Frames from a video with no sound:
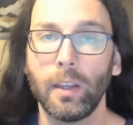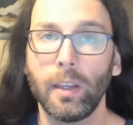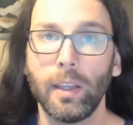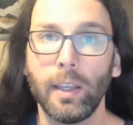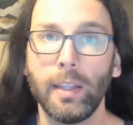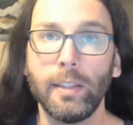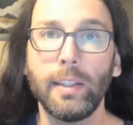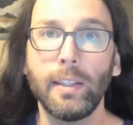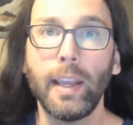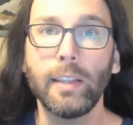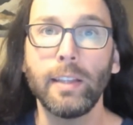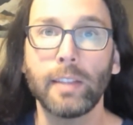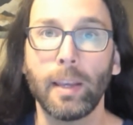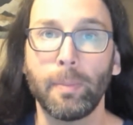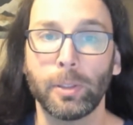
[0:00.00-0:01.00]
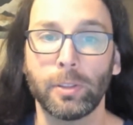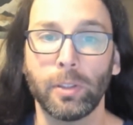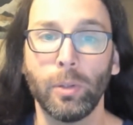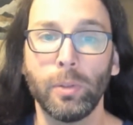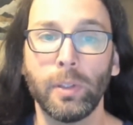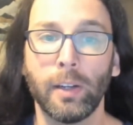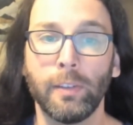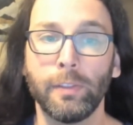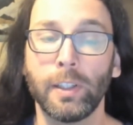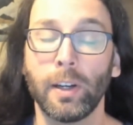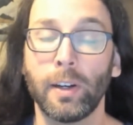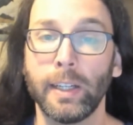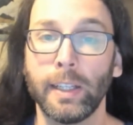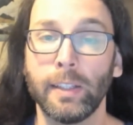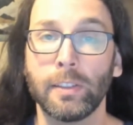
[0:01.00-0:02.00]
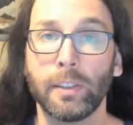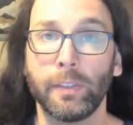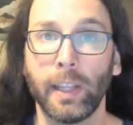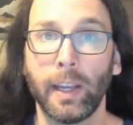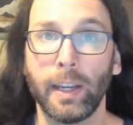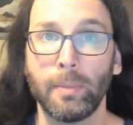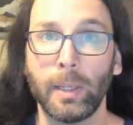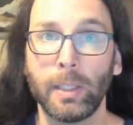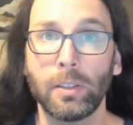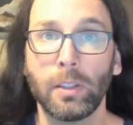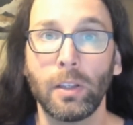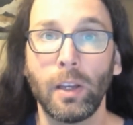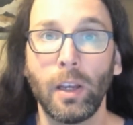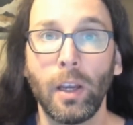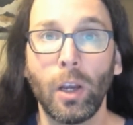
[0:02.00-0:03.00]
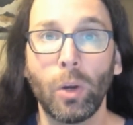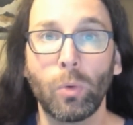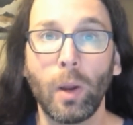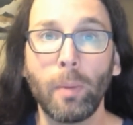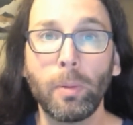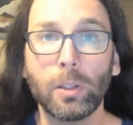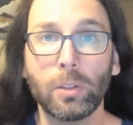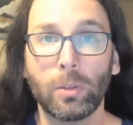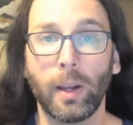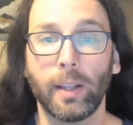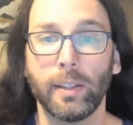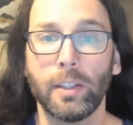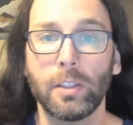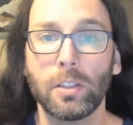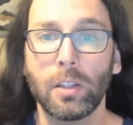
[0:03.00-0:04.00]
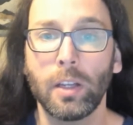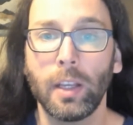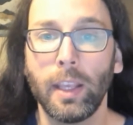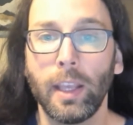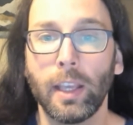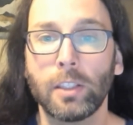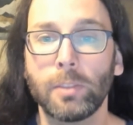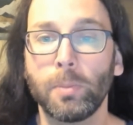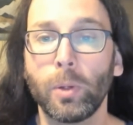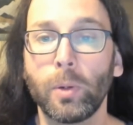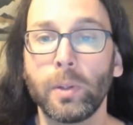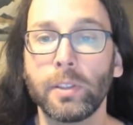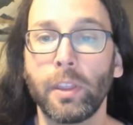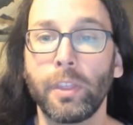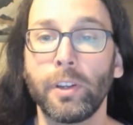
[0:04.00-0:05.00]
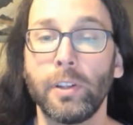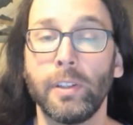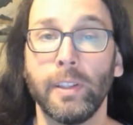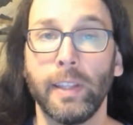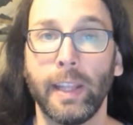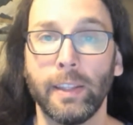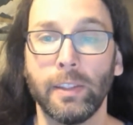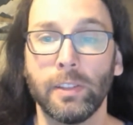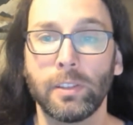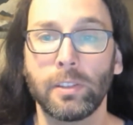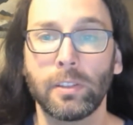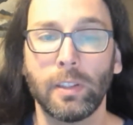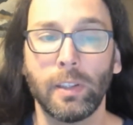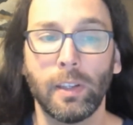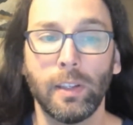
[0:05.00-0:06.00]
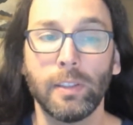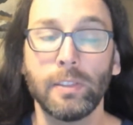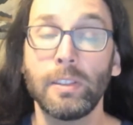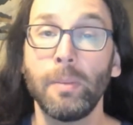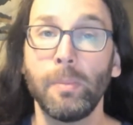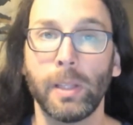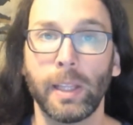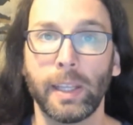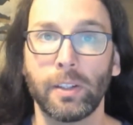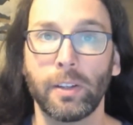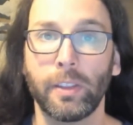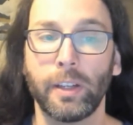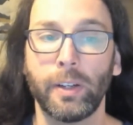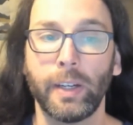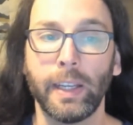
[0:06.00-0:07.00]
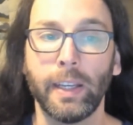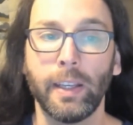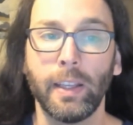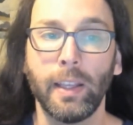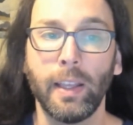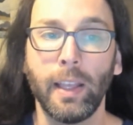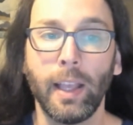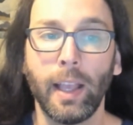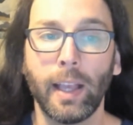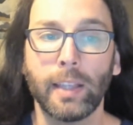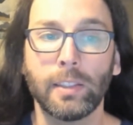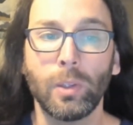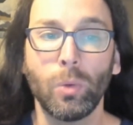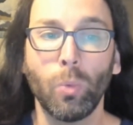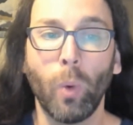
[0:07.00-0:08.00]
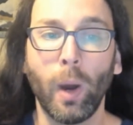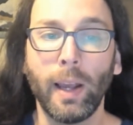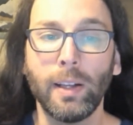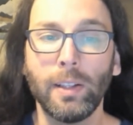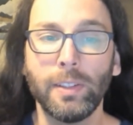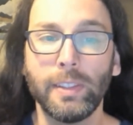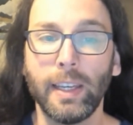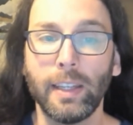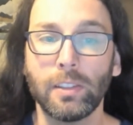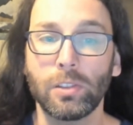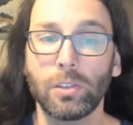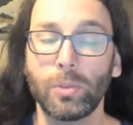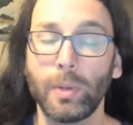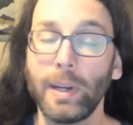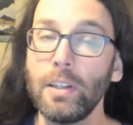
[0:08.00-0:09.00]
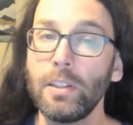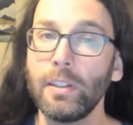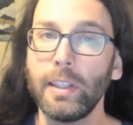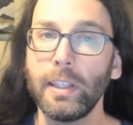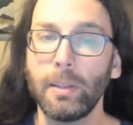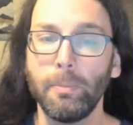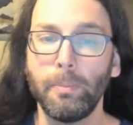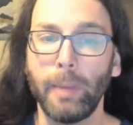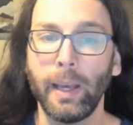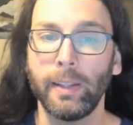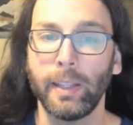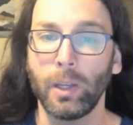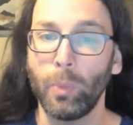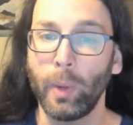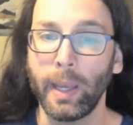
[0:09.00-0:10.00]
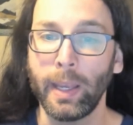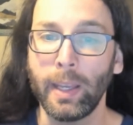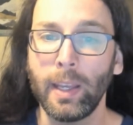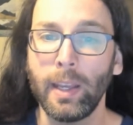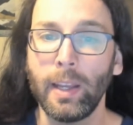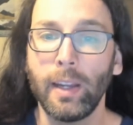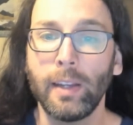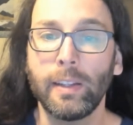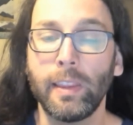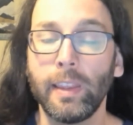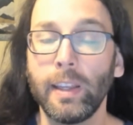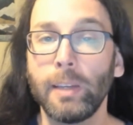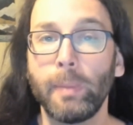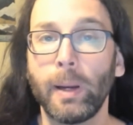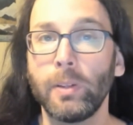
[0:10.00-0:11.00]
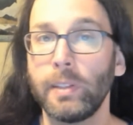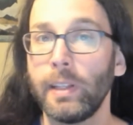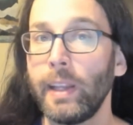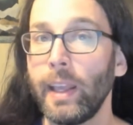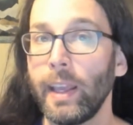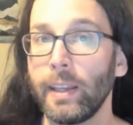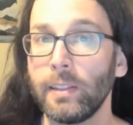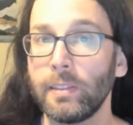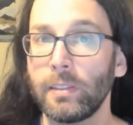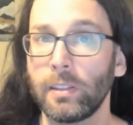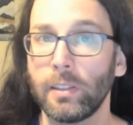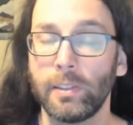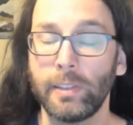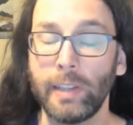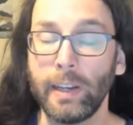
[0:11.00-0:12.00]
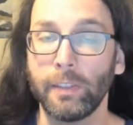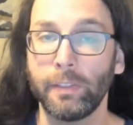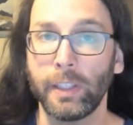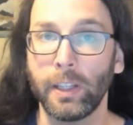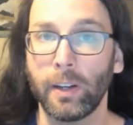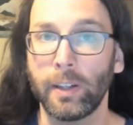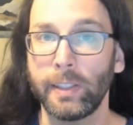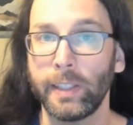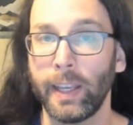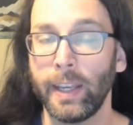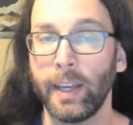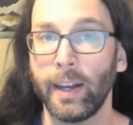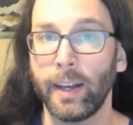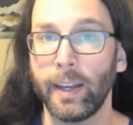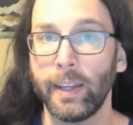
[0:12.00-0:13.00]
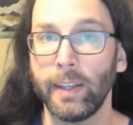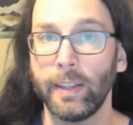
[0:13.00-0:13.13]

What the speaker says: In today's episode of Guardians of Alignment, Robert Kralisch explores a third lens, simulator theory, as a wild yet strangely compelling way to think about today's state-of-the-art AI.